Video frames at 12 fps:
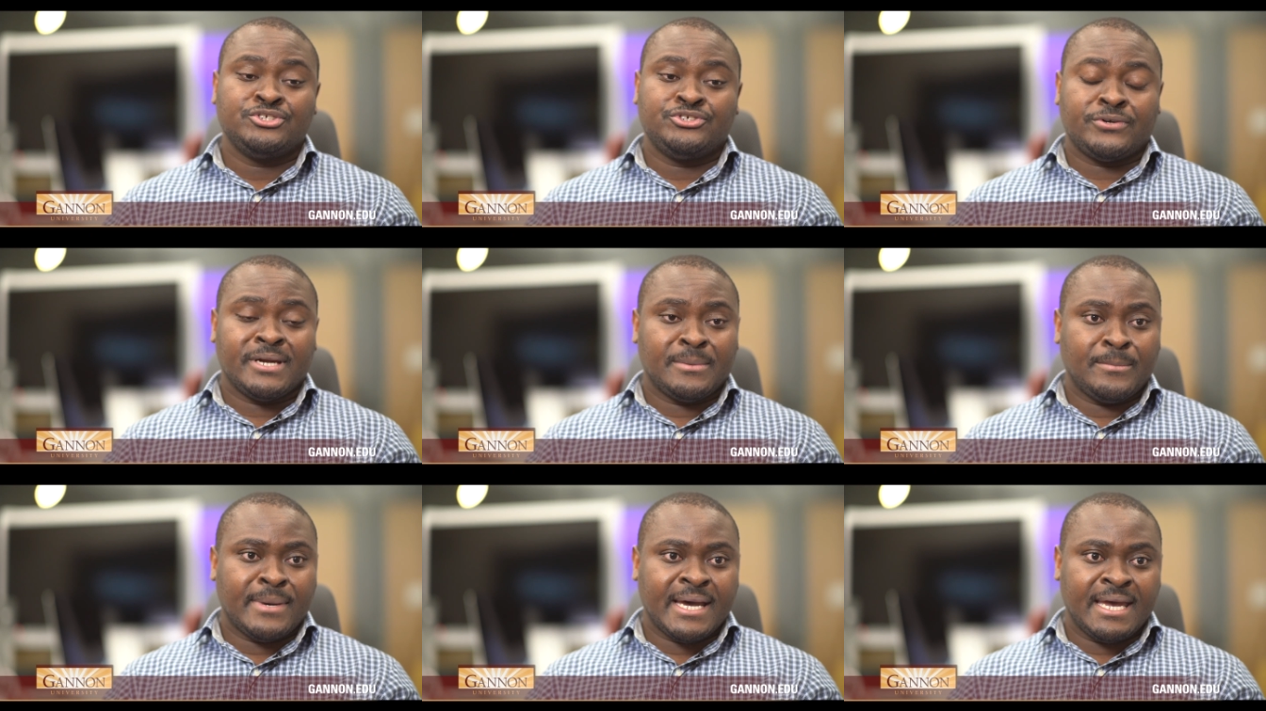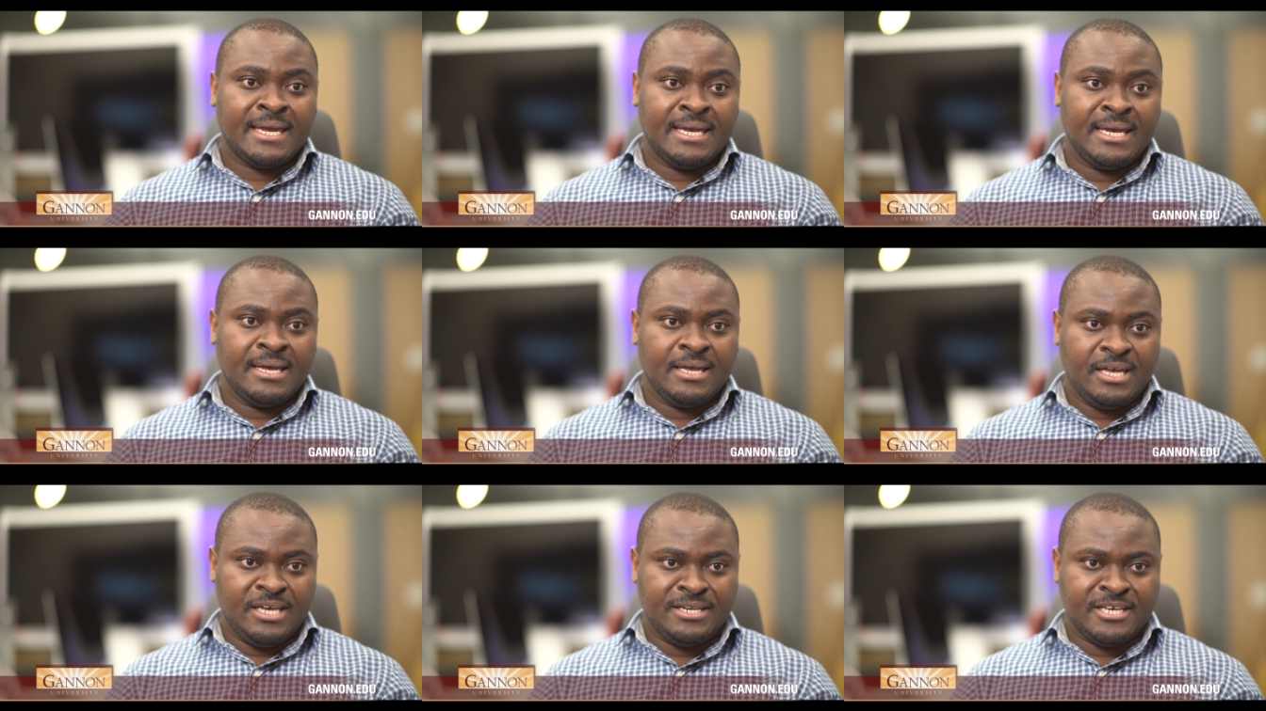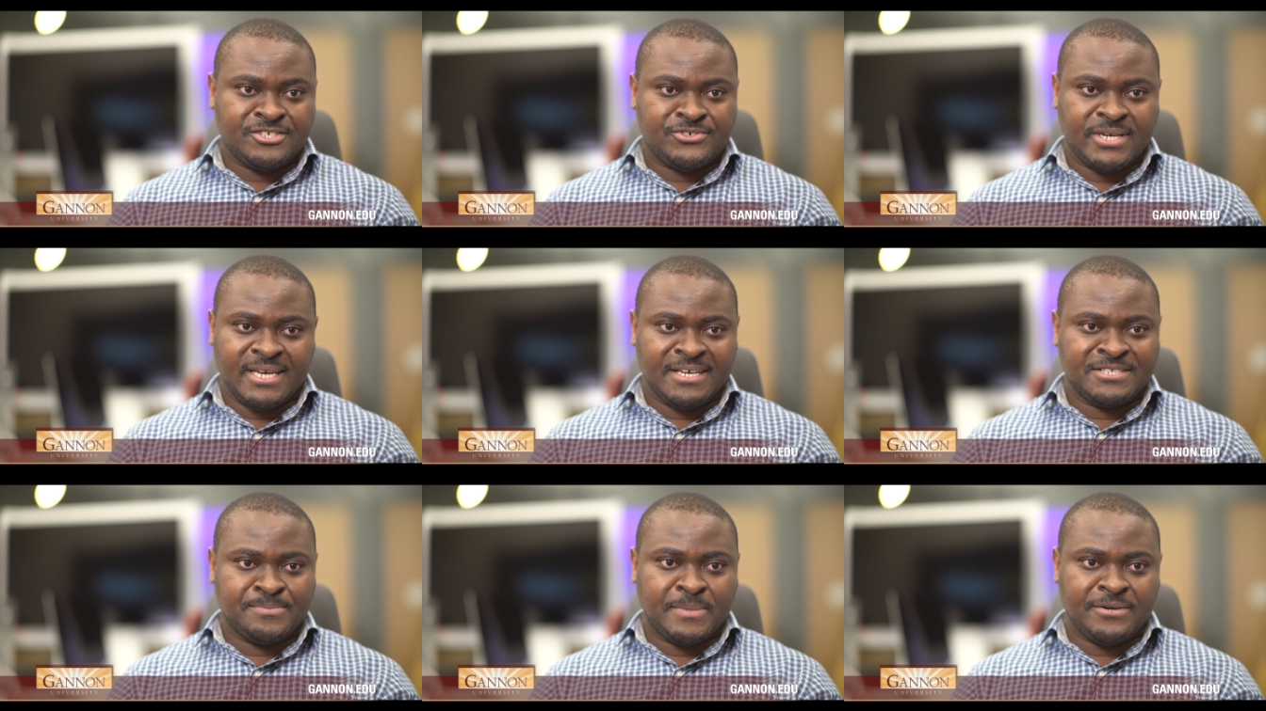during my industry
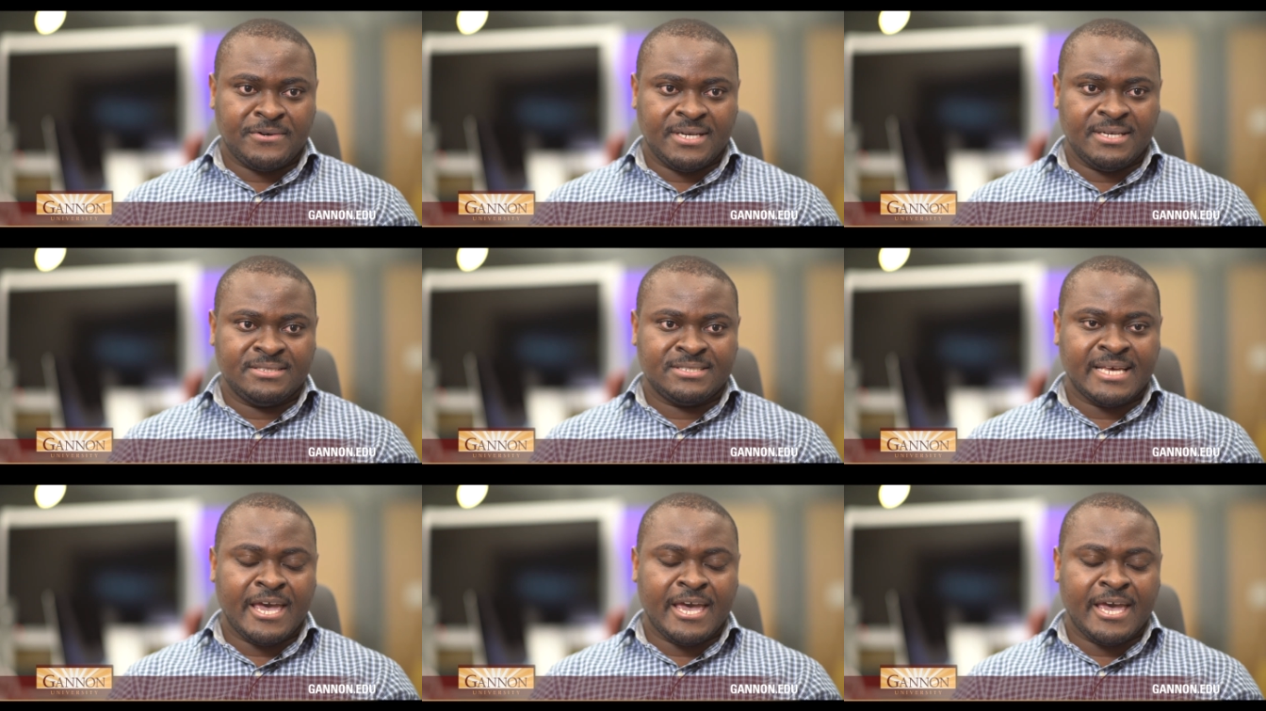experience,